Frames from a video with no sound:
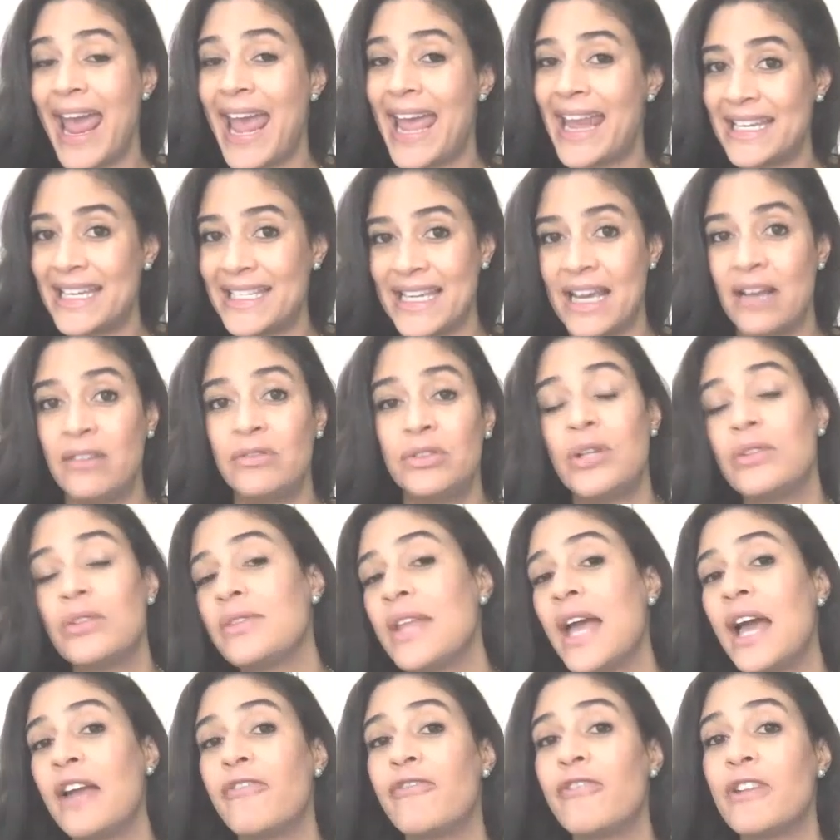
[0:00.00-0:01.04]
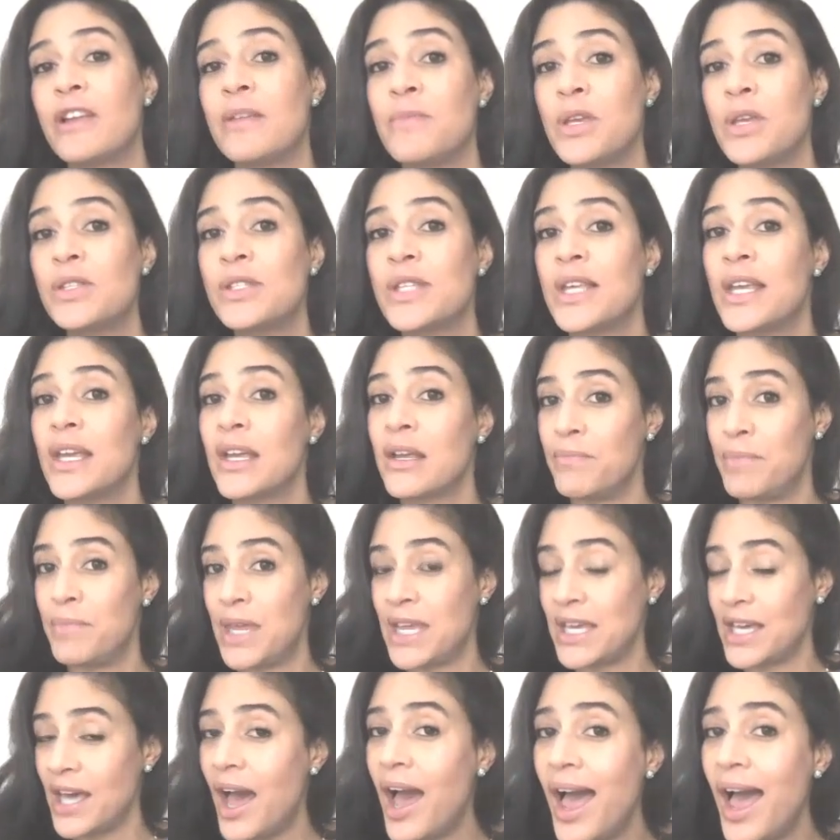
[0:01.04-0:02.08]
and download that free music
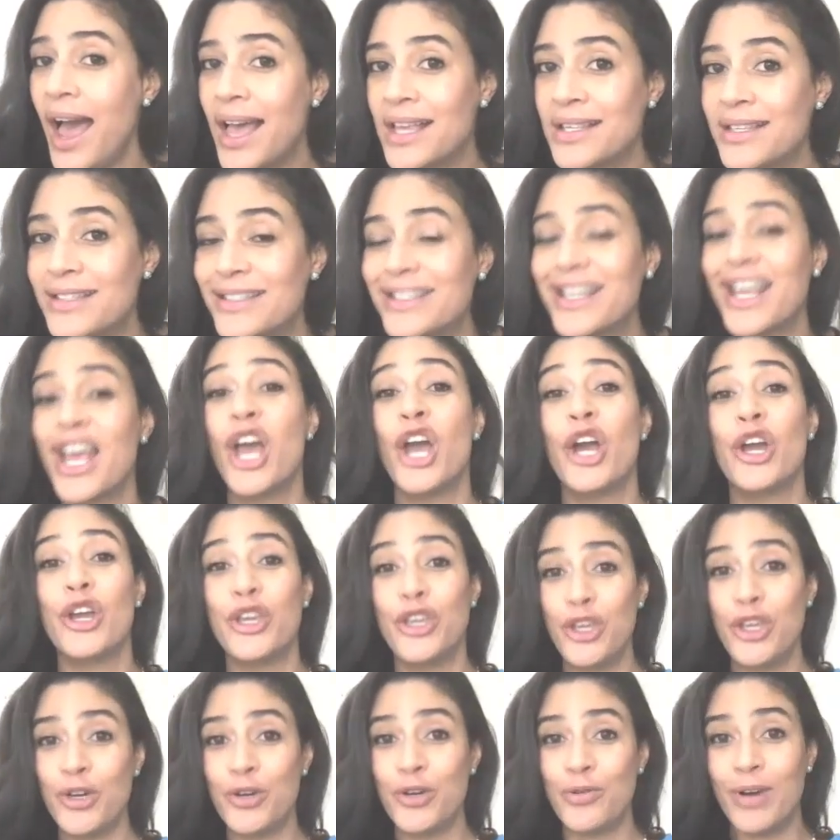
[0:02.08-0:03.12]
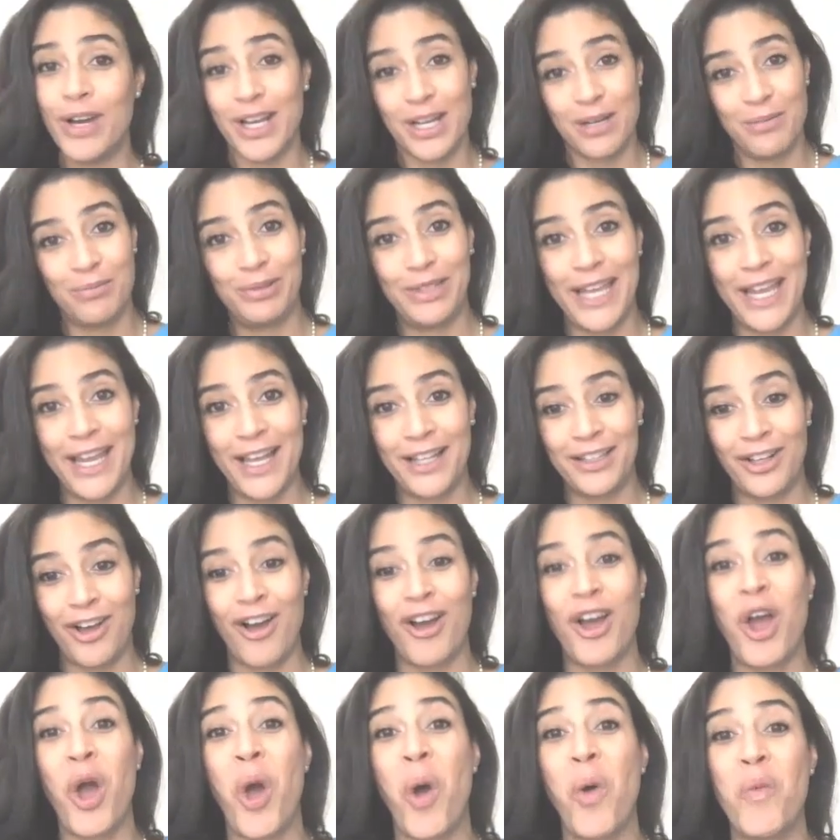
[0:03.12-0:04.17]
because you can play
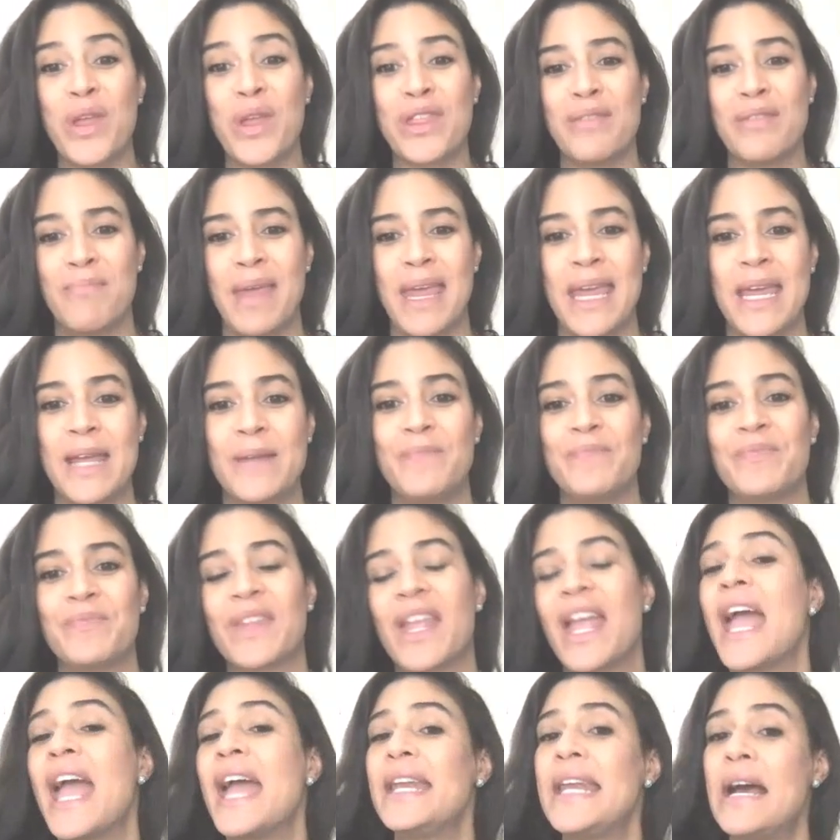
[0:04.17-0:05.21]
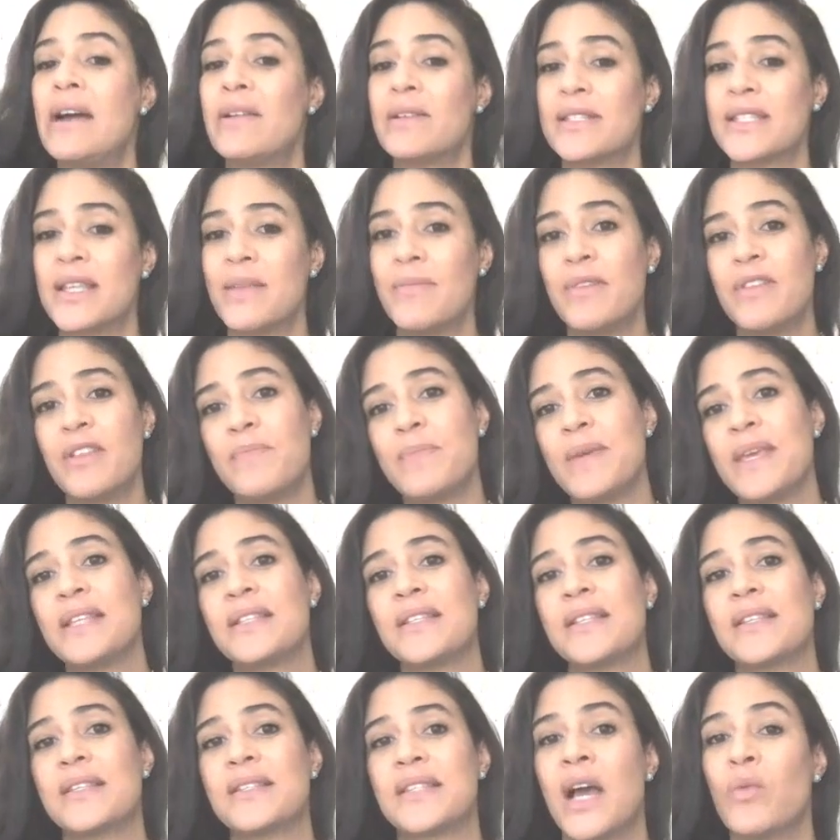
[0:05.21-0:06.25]
along with me. Now, some of the
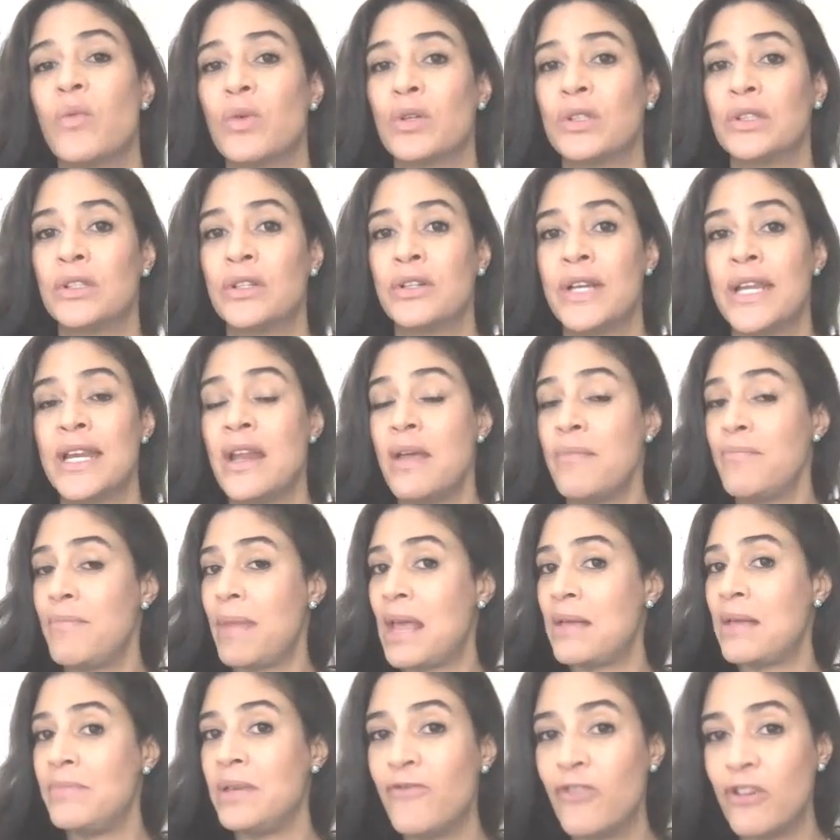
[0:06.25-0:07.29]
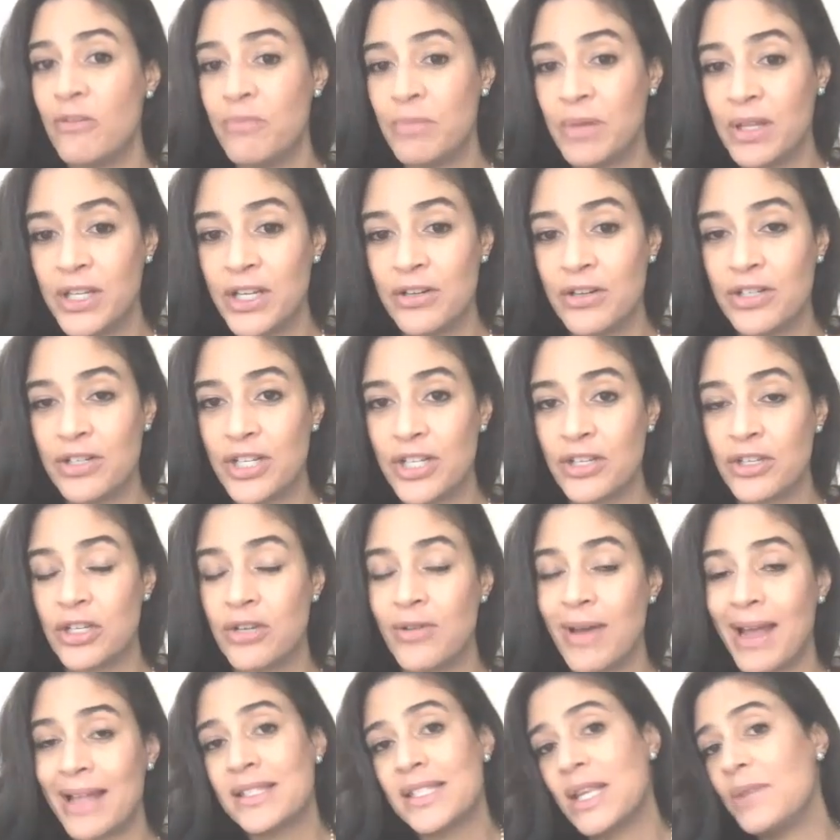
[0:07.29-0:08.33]
pieces that we're learning may be familiar to you
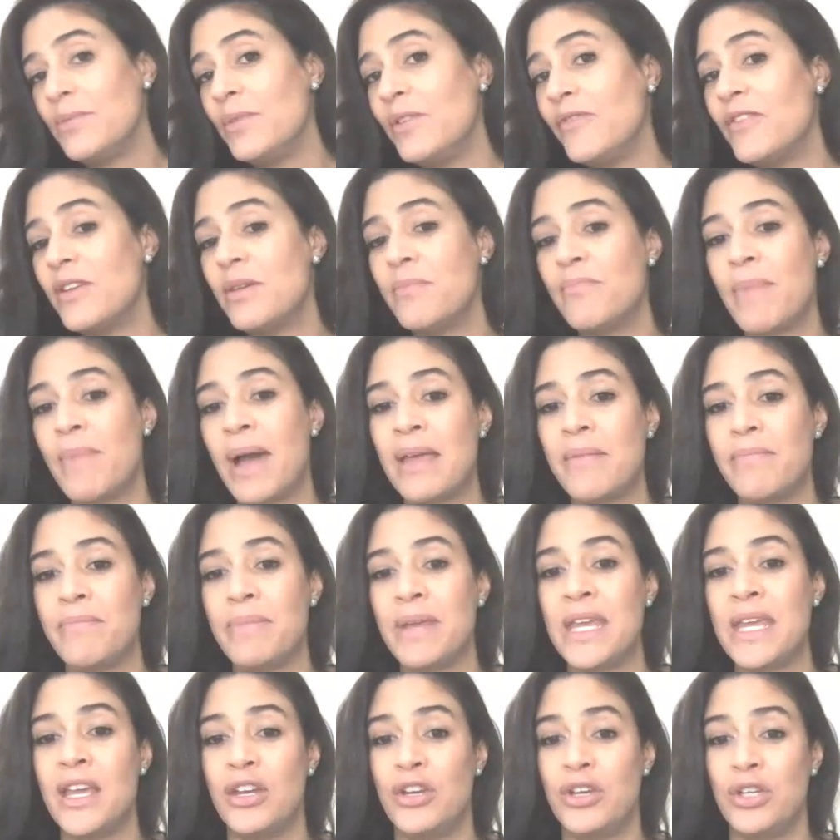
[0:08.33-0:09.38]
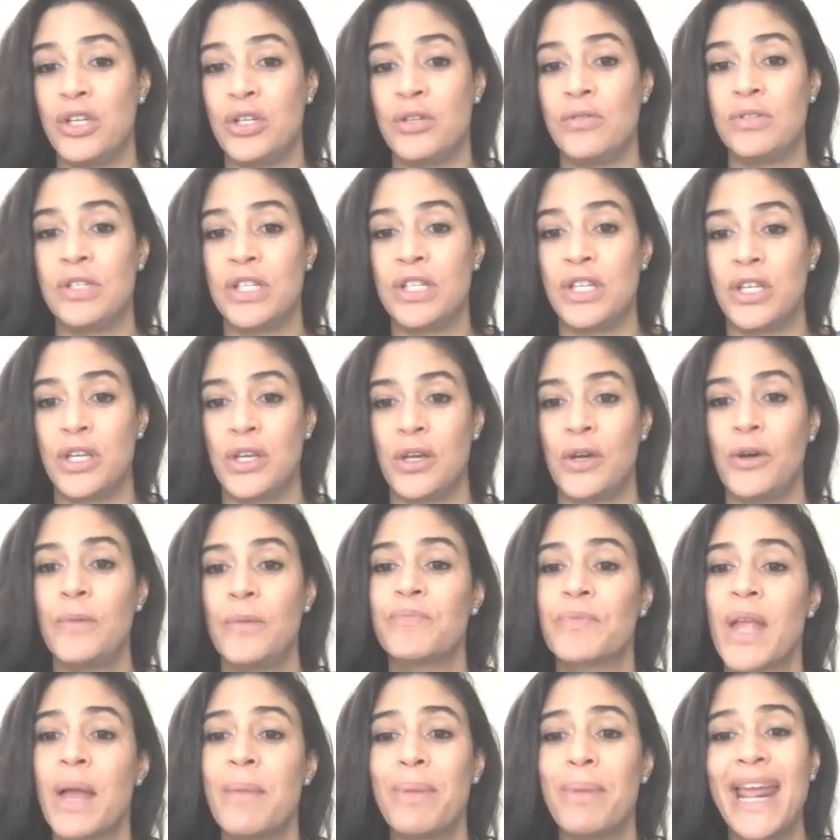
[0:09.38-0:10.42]
and some of them might be new to you,
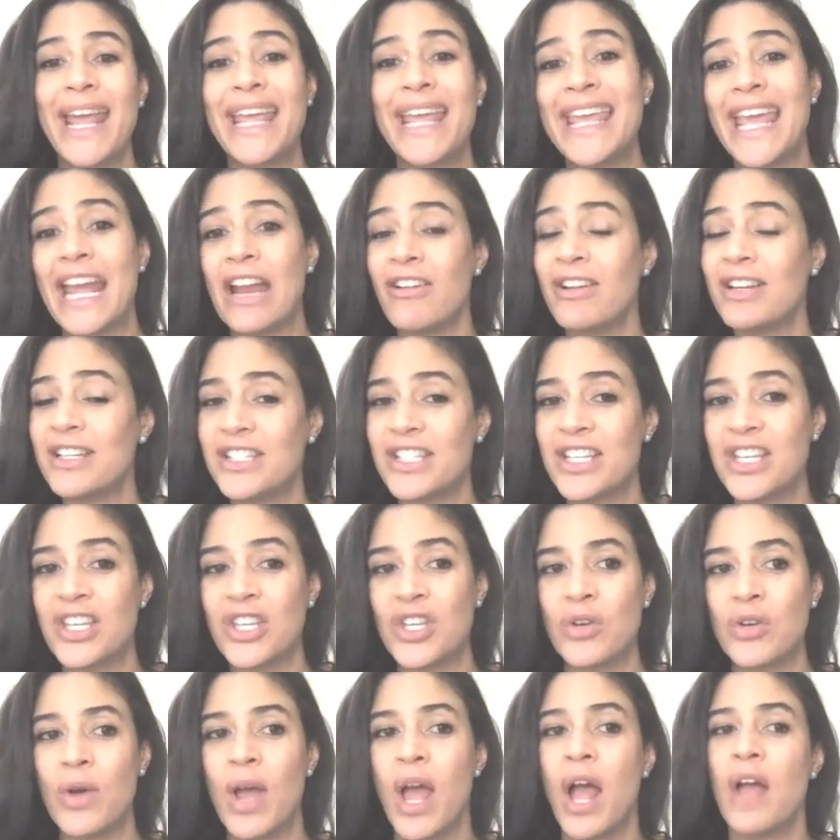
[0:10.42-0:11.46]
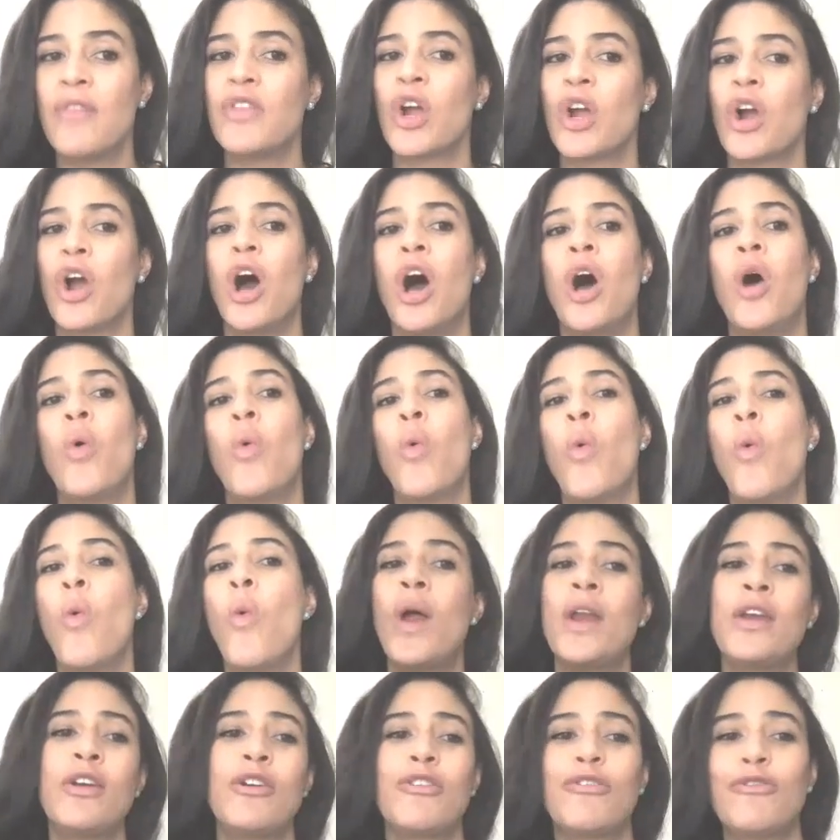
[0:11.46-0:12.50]
but I guarantee you they're all
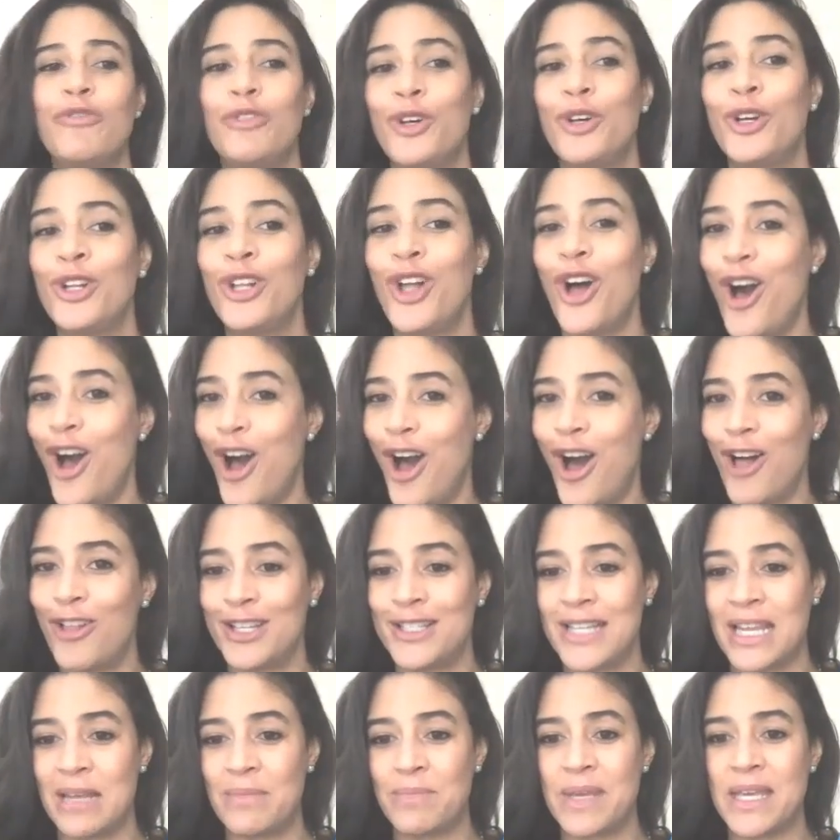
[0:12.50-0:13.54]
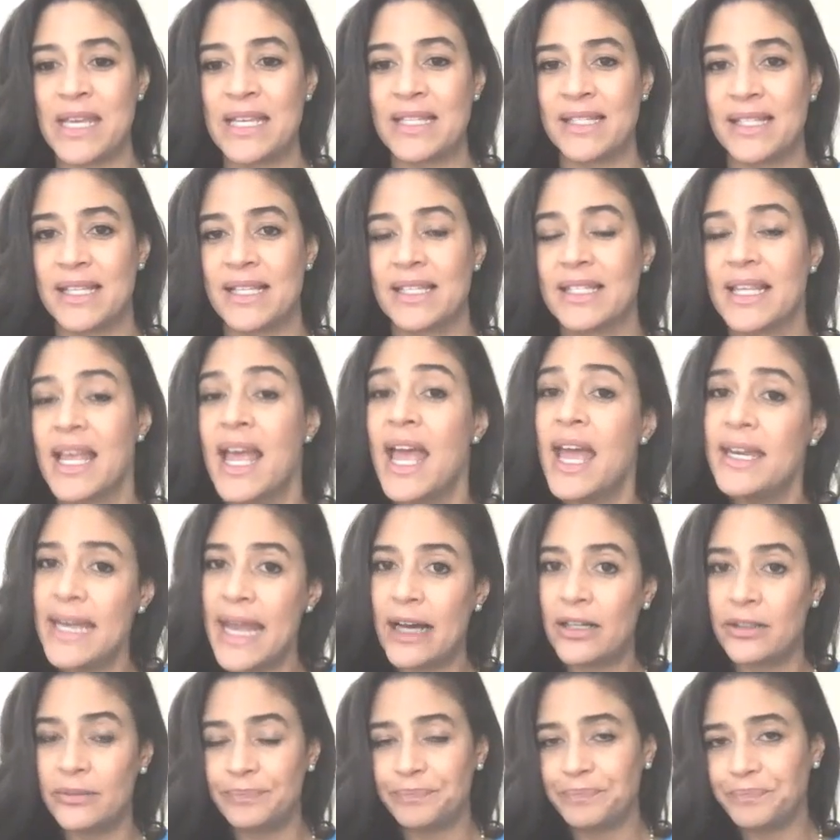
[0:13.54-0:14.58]
wonderful holiday pieces.
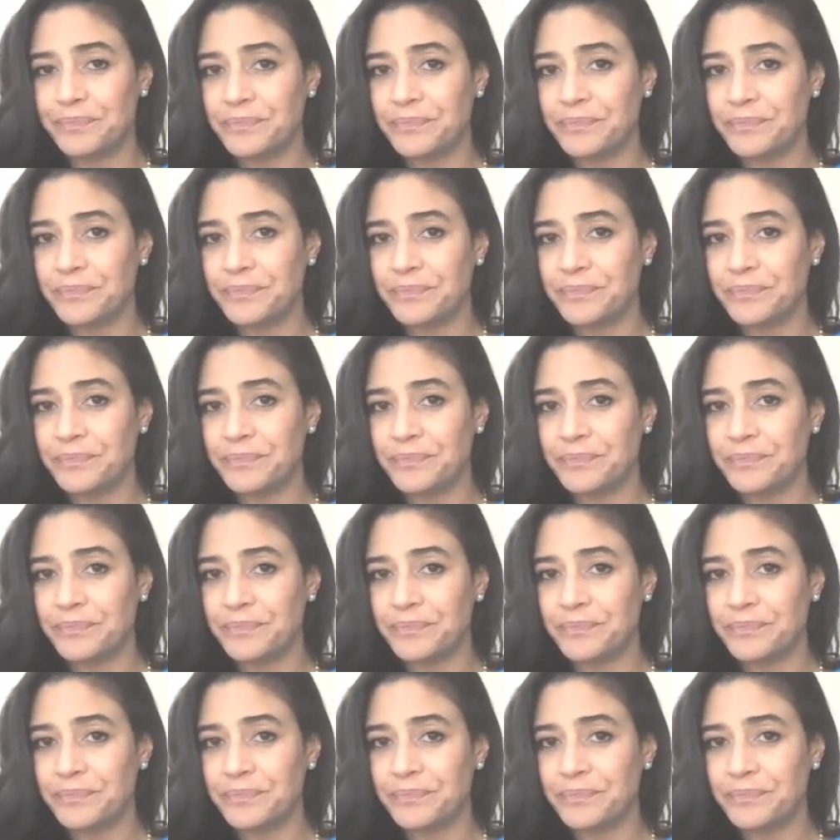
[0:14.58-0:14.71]
Now,